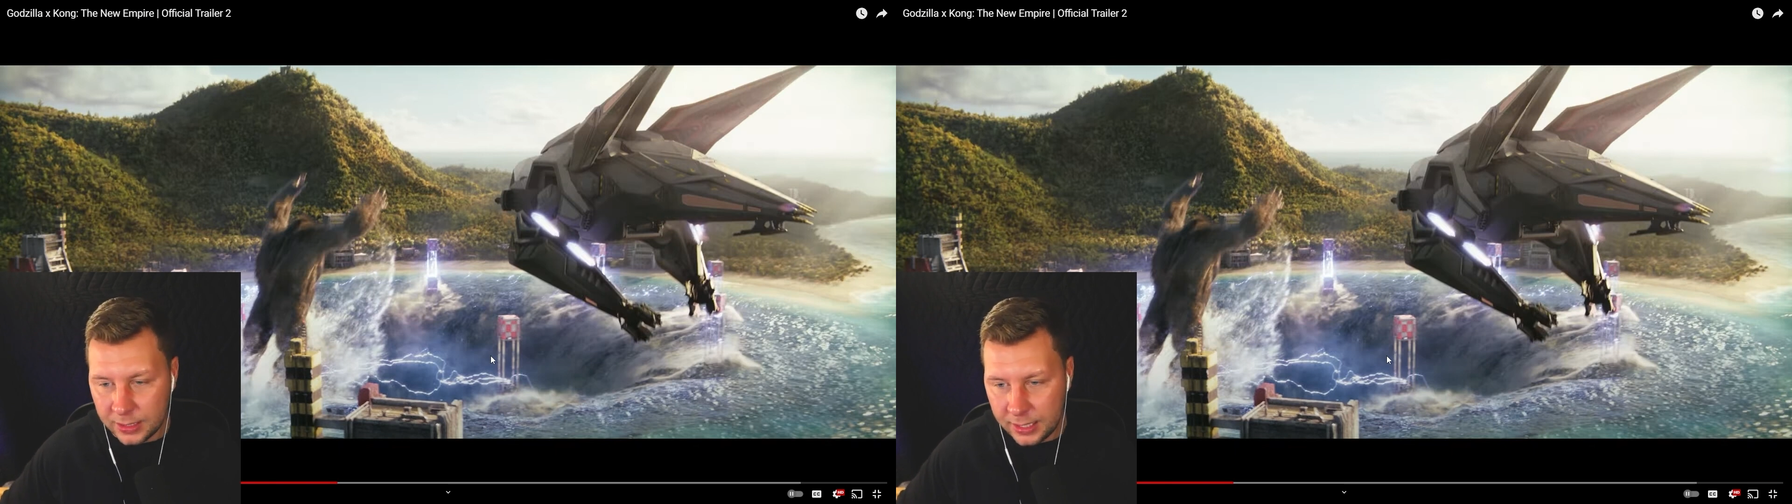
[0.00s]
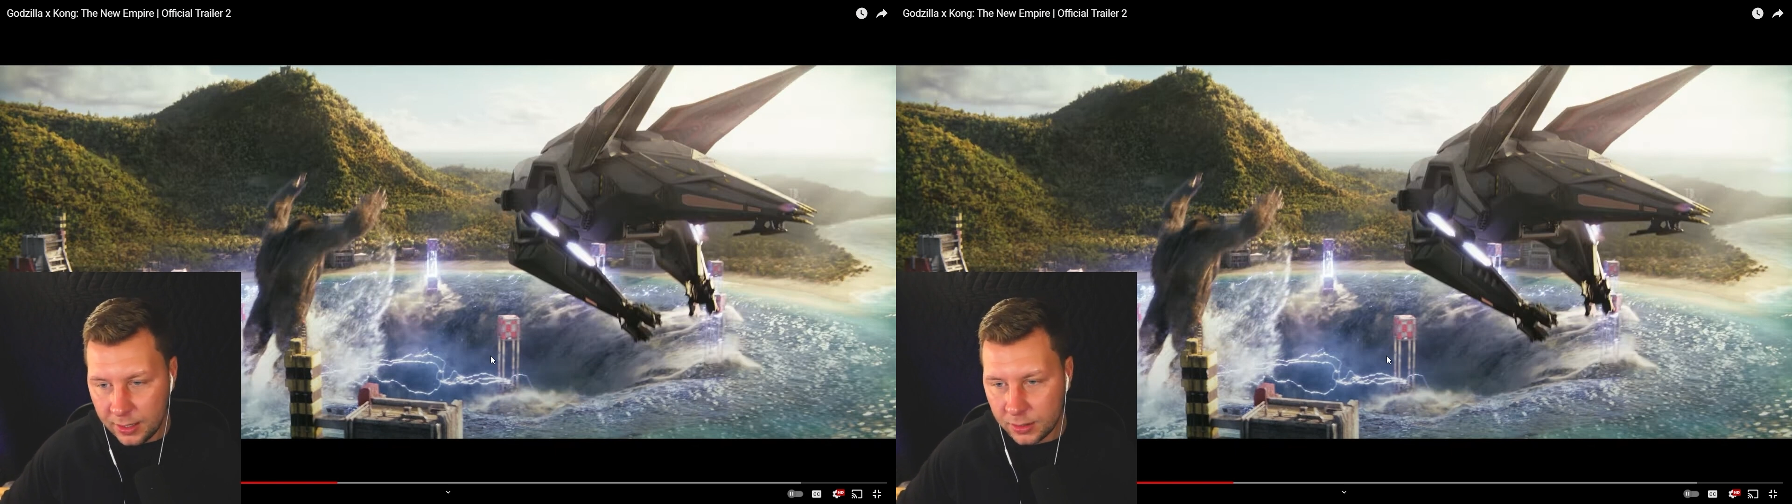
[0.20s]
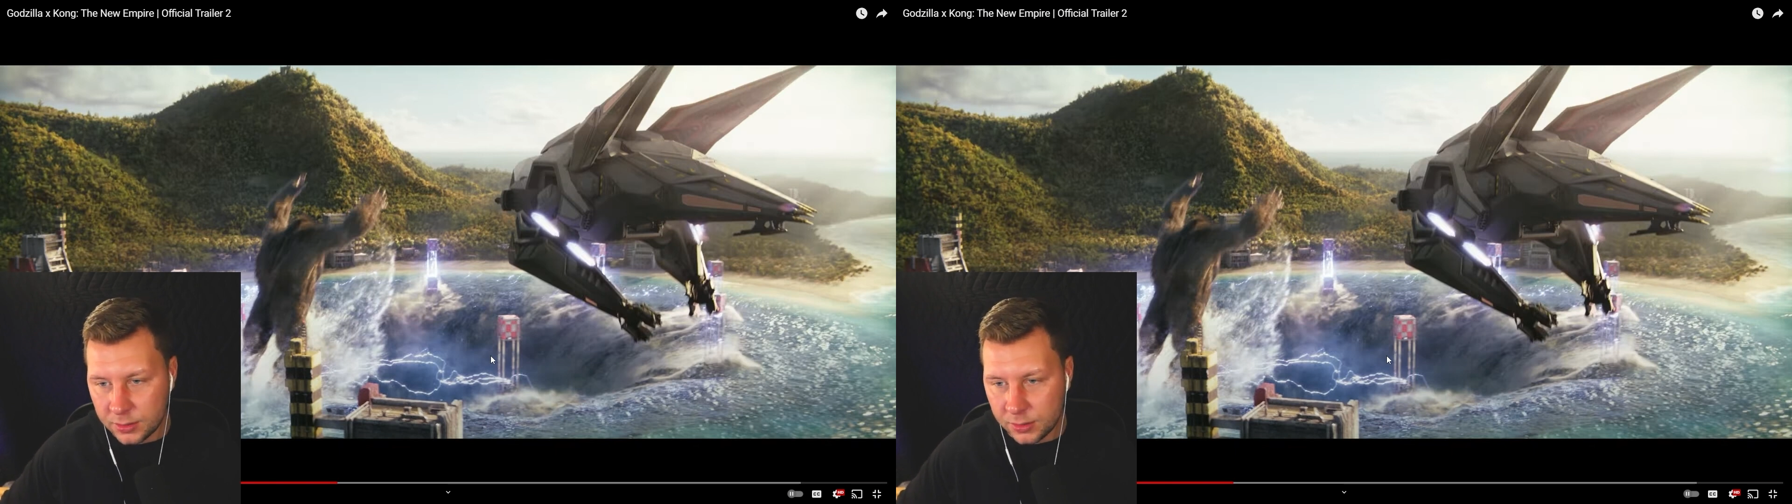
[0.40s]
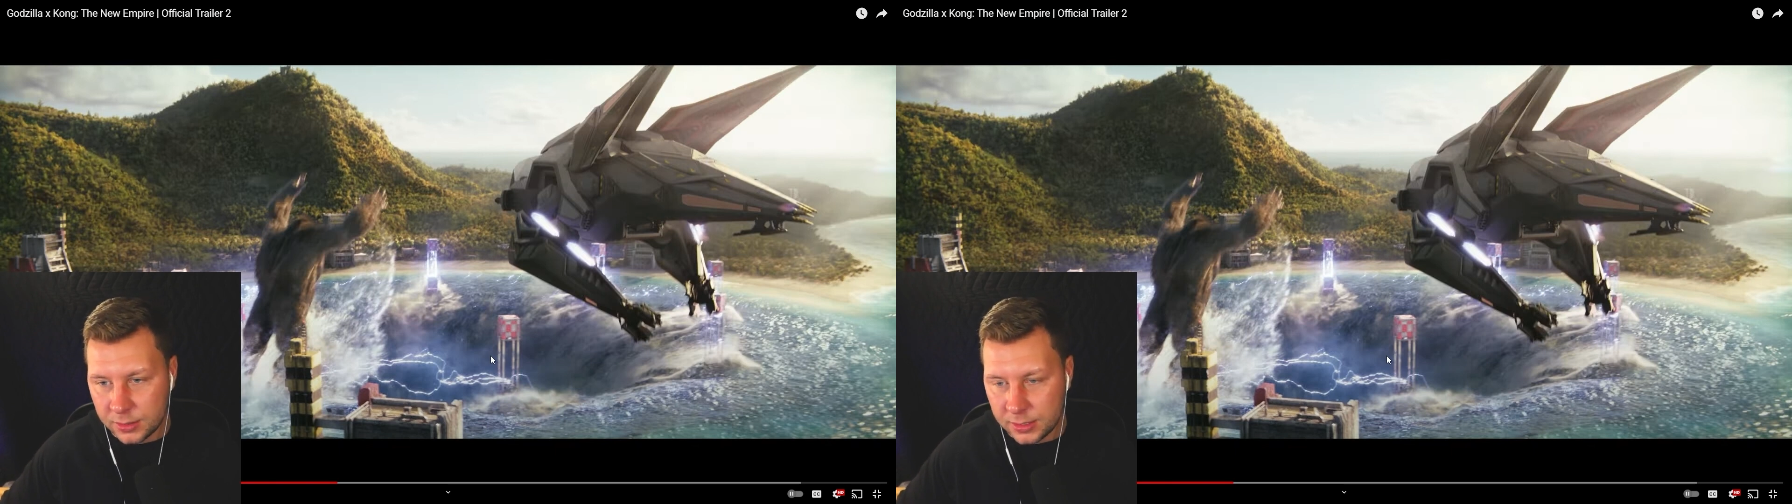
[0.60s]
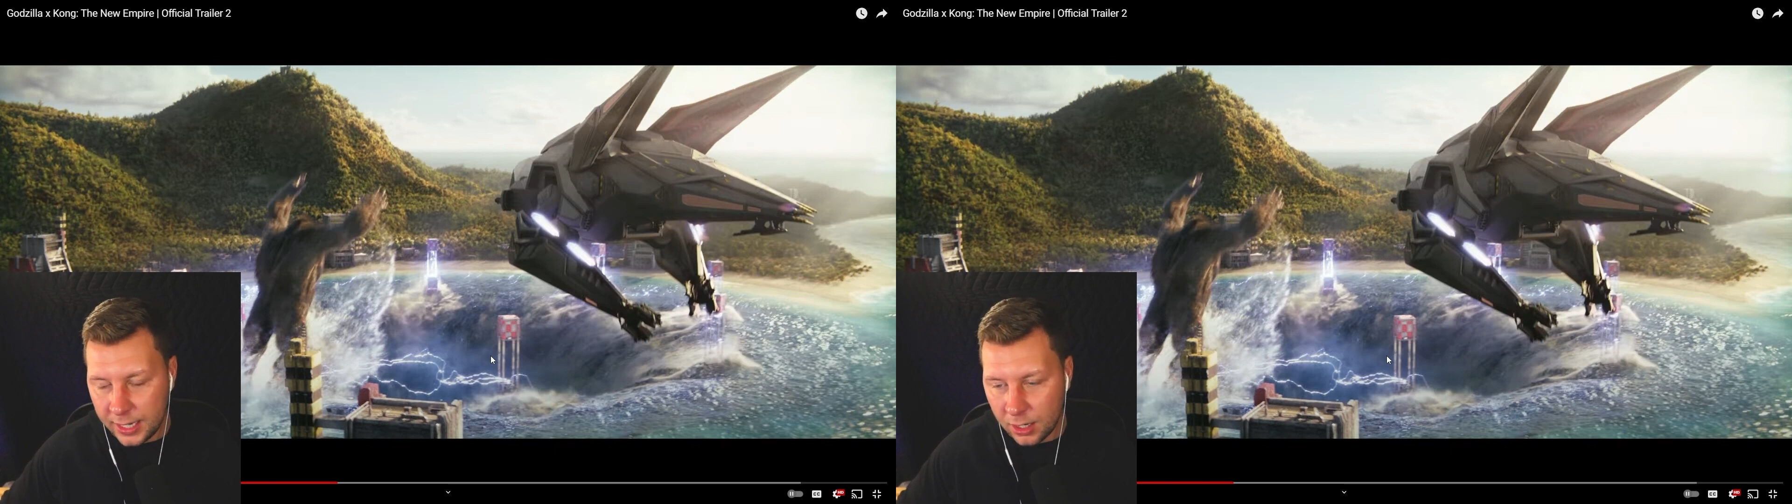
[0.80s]
characters
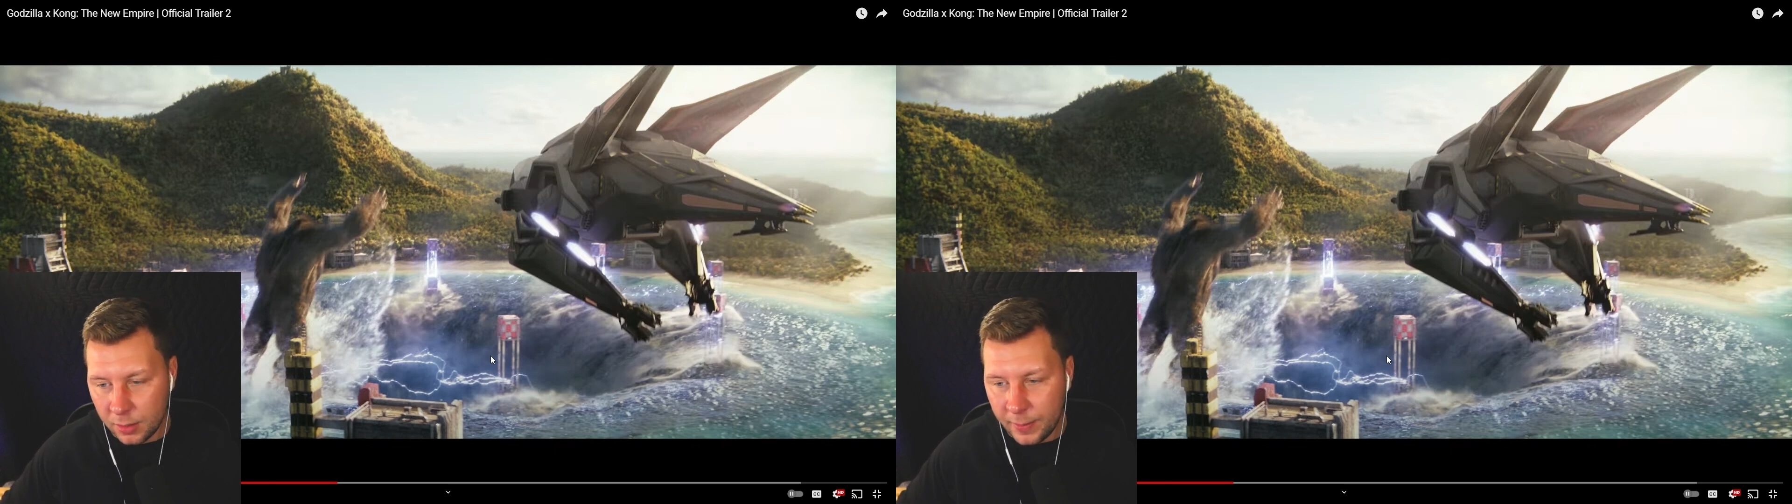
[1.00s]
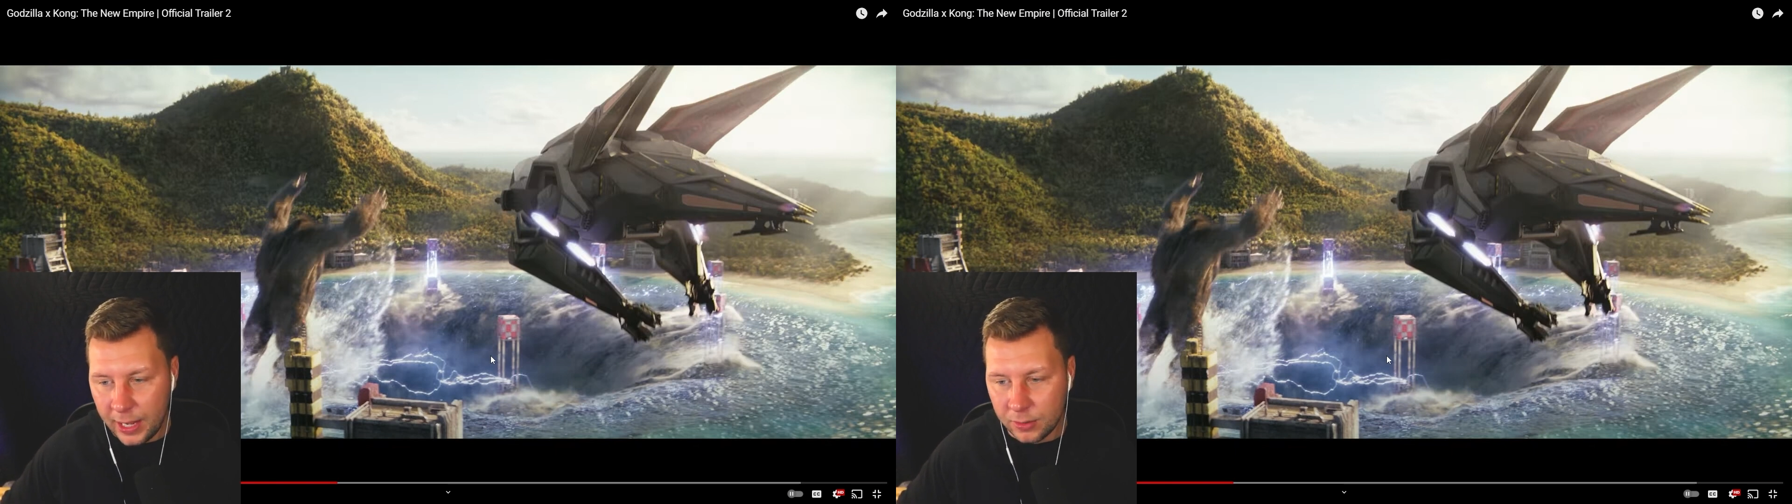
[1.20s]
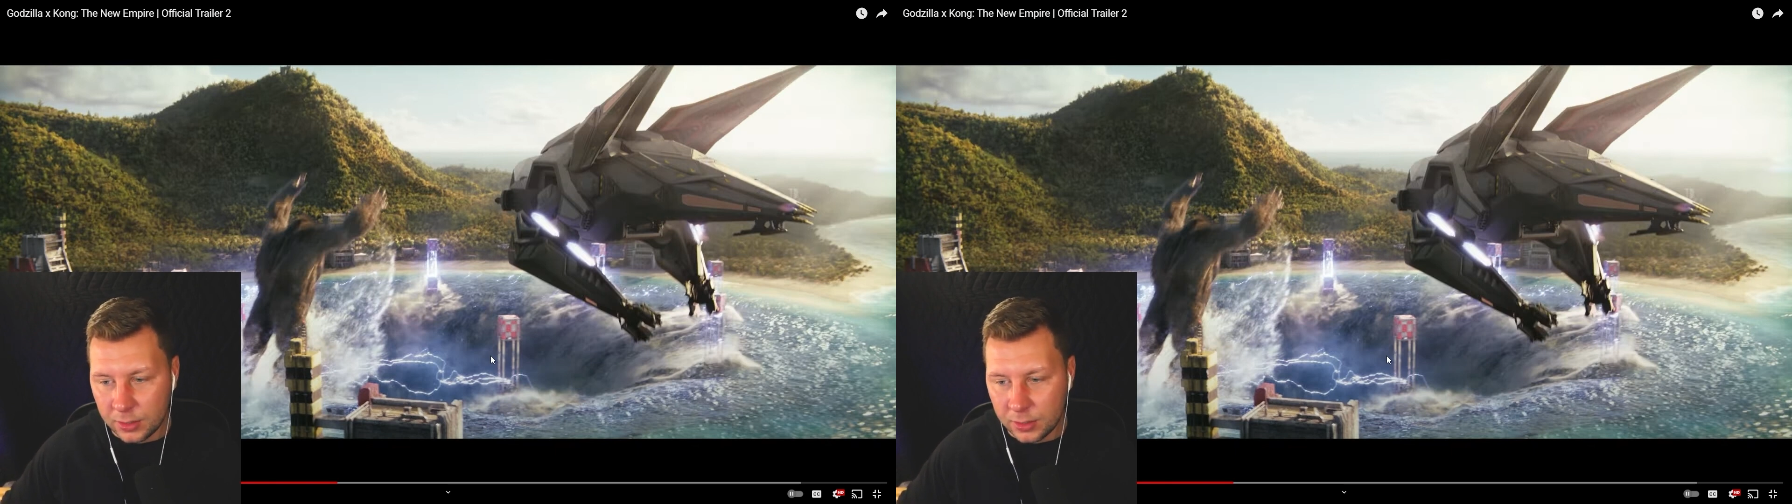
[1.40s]
to care about,